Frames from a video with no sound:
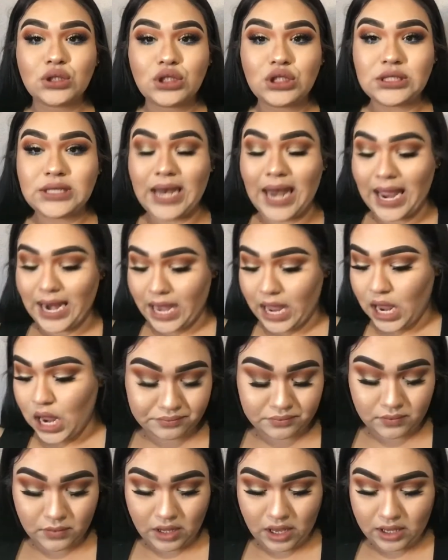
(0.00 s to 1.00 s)
Just light it.
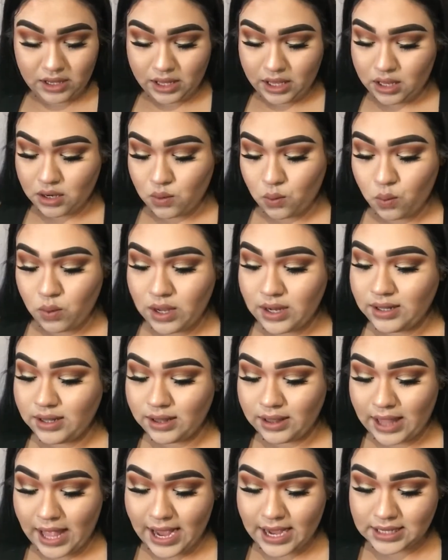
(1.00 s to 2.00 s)
And then
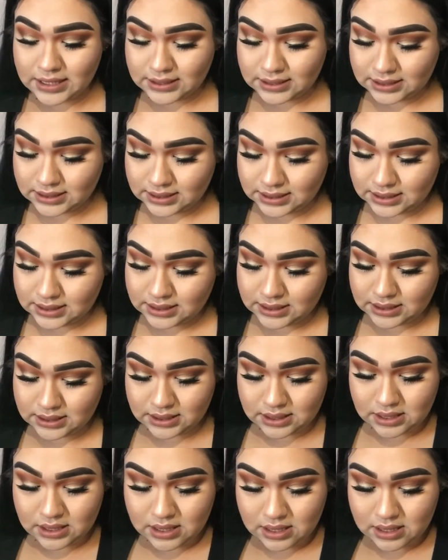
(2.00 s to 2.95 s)
one last,